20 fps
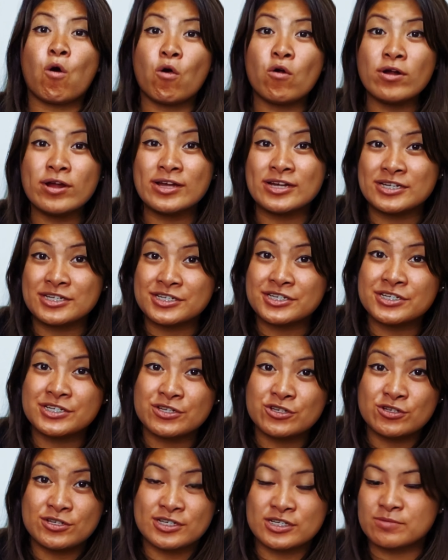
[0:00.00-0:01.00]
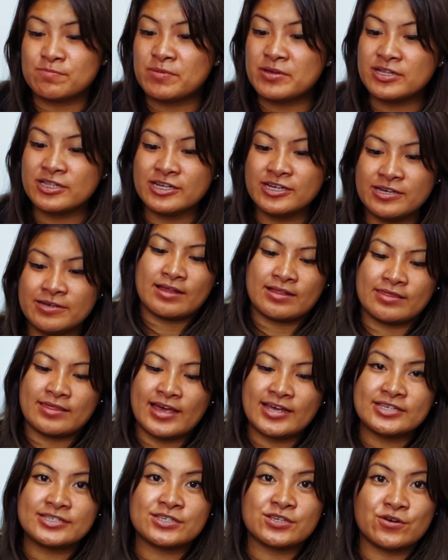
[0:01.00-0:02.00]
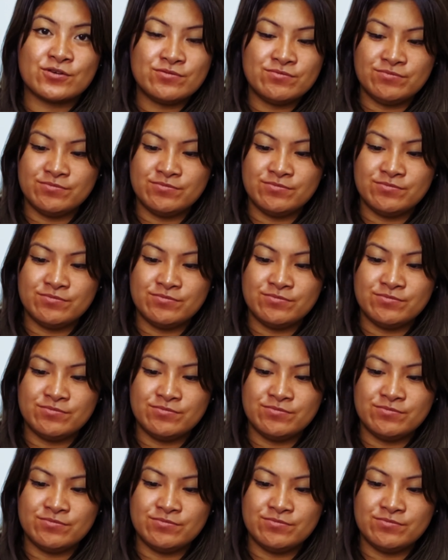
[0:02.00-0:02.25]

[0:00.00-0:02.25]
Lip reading: Orange. You just peel it like so.